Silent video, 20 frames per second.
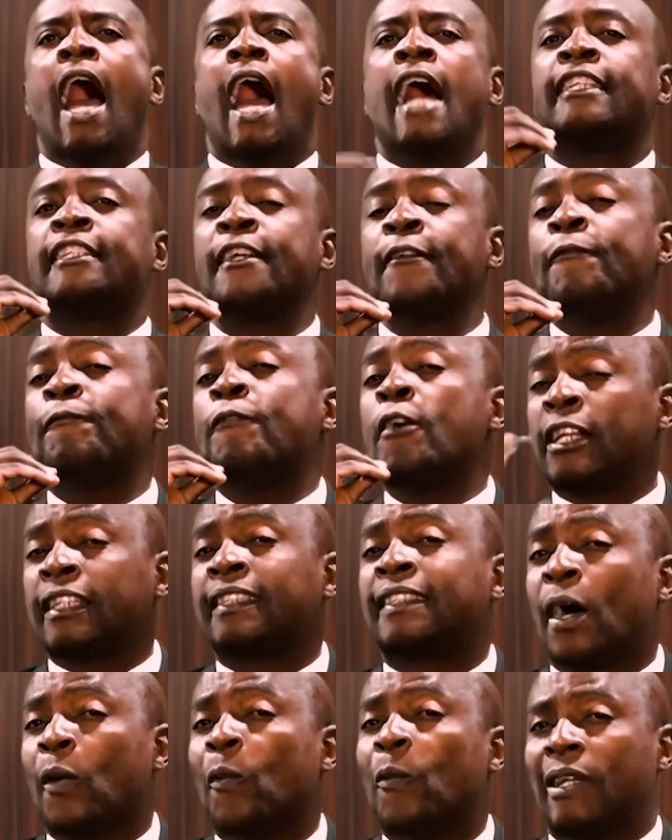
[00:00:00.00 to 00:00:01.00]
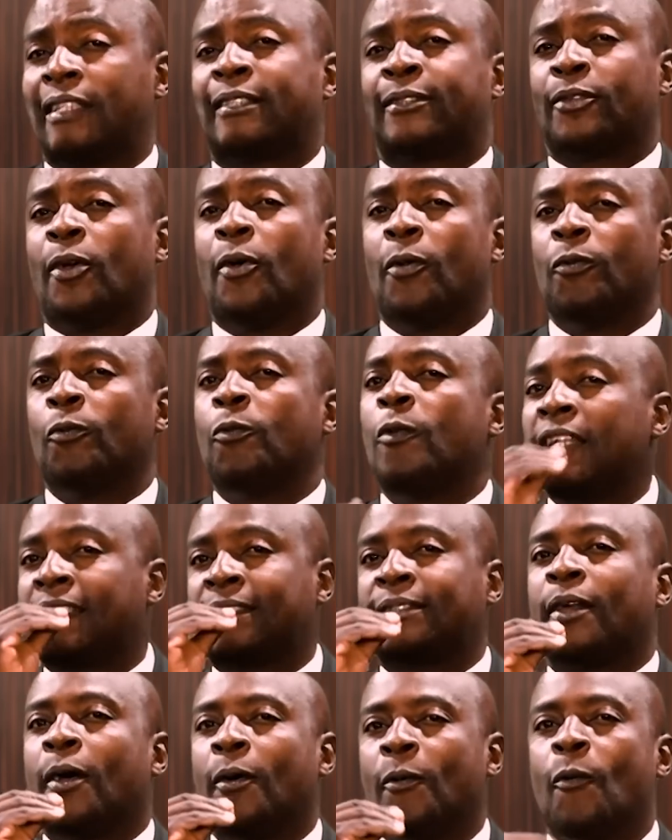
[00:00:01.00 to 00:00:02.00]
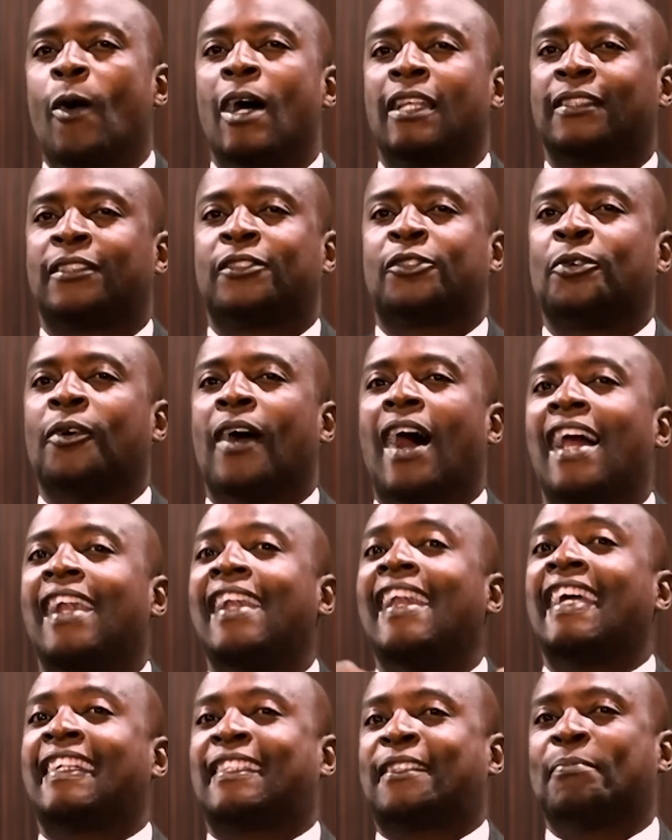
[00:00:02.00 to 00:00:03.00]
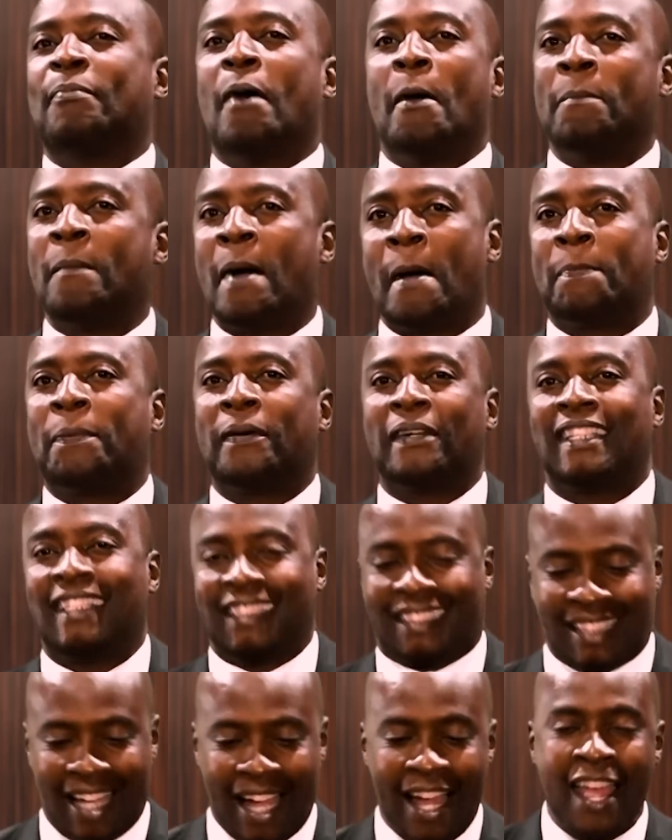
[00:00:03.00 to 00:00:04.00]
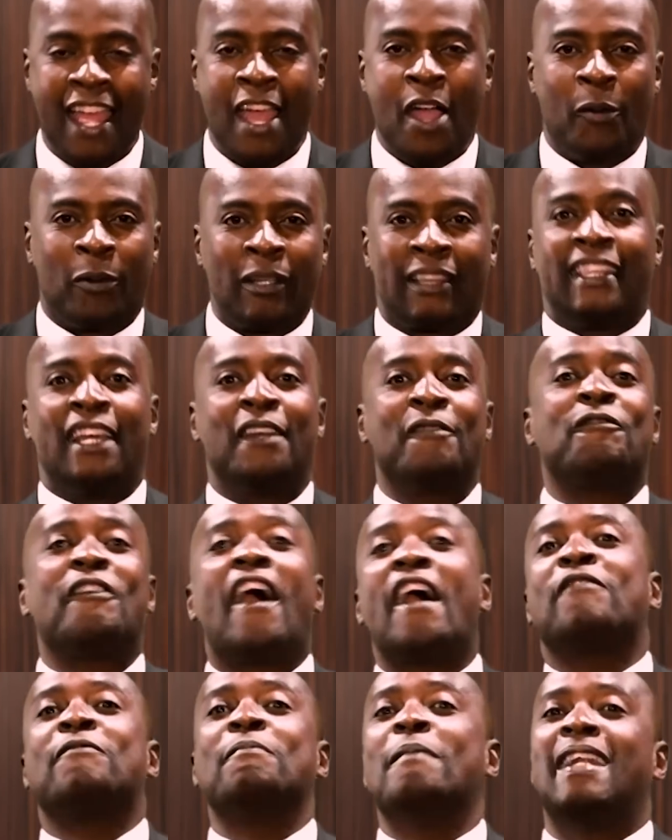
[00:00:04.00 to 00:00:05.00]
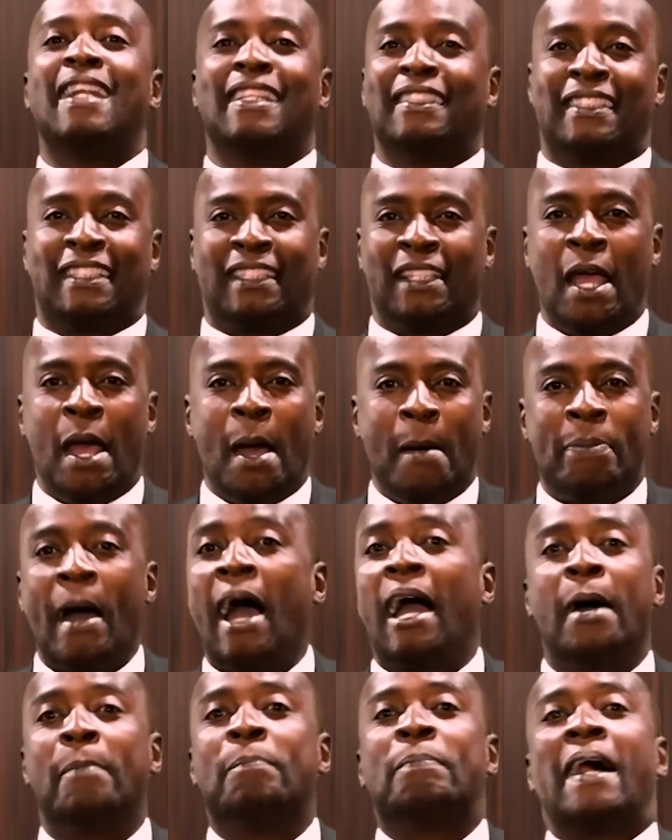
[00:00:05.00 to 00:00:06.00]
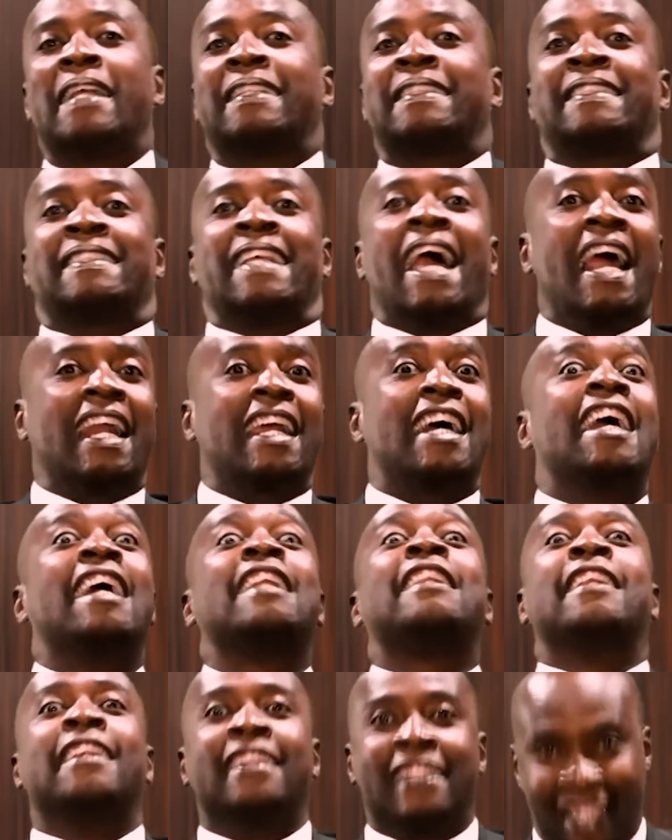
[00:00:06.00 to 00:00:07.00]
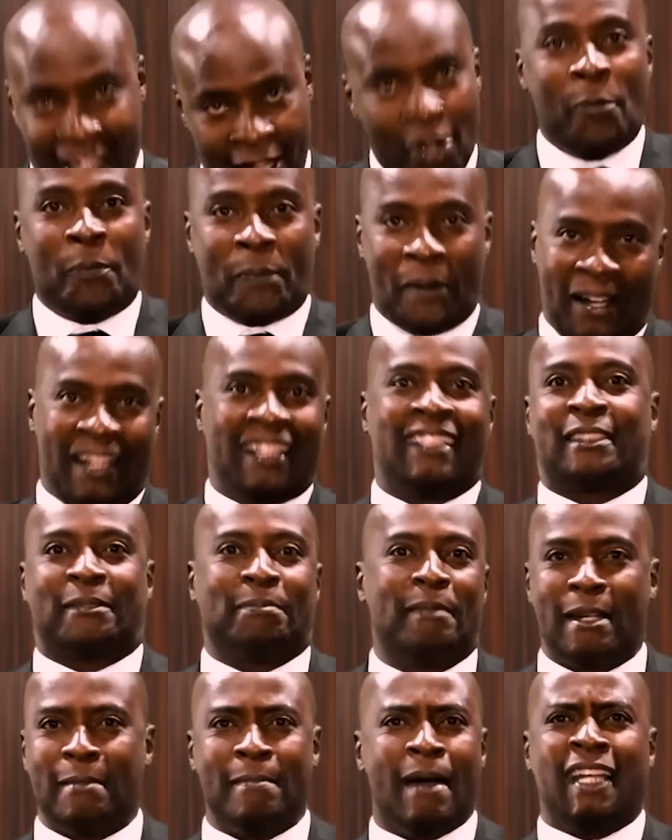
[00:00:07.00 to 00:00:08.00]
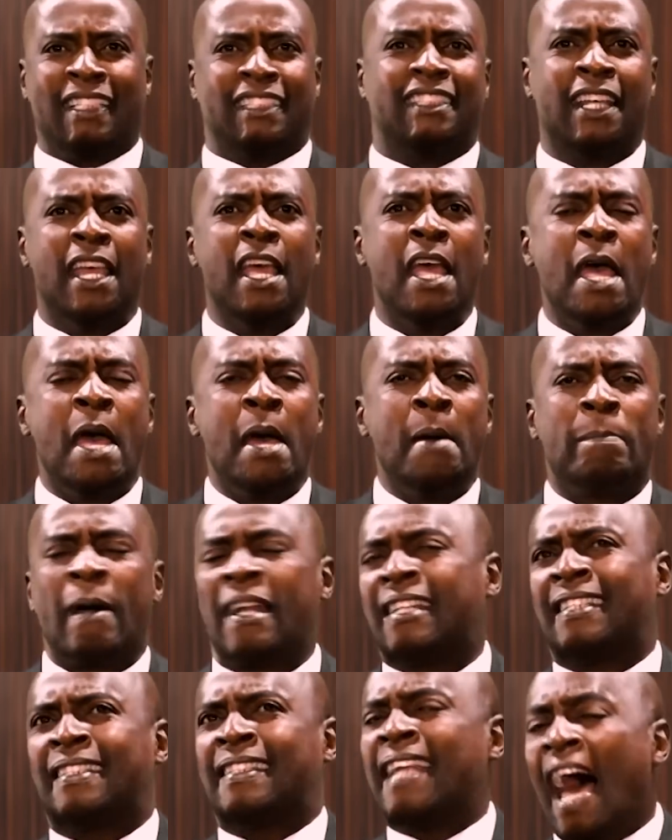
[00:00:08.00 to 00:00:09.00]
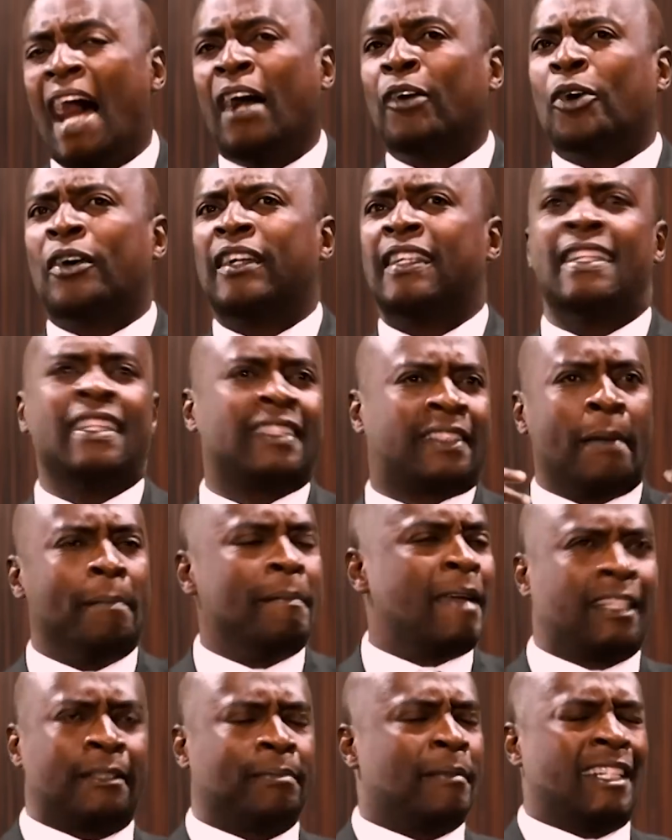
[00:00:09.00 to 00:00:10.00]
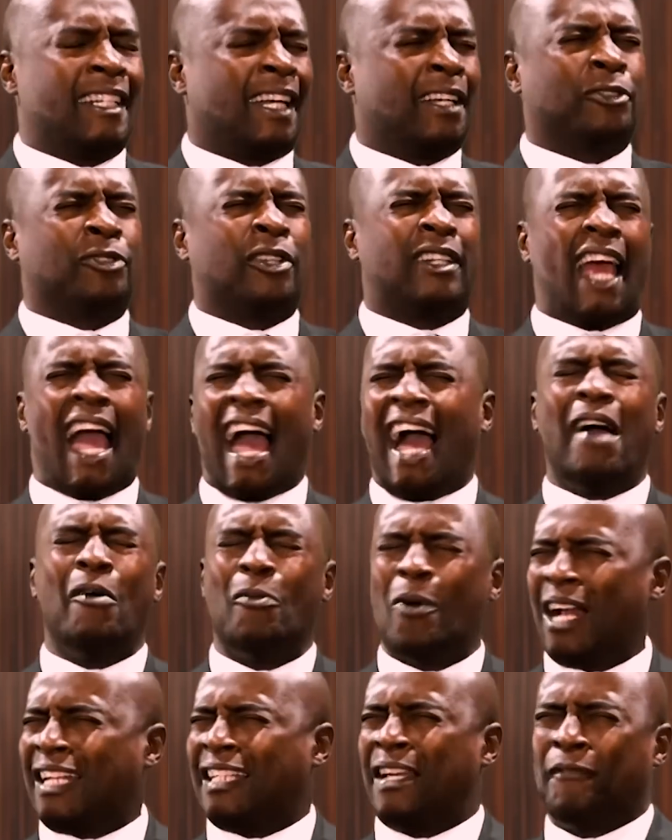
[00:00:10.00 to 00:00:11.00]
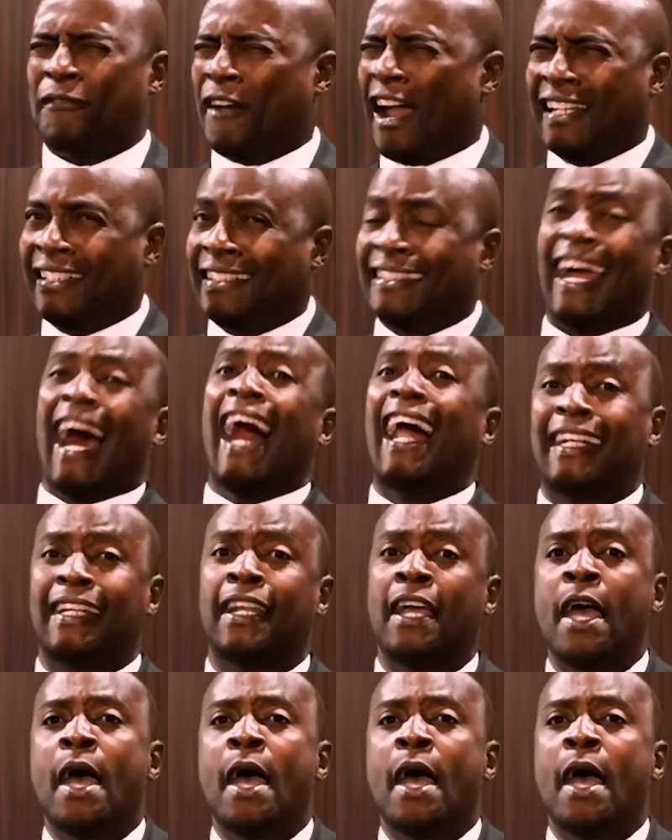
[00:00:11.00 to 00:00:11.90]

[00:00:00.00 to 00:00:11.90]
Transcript: Achifuridza whistle, whistle was to alert mama purisa. Within 5 minutes, panga pazara, real policeman manji. But Tango in his amazement, what have I done?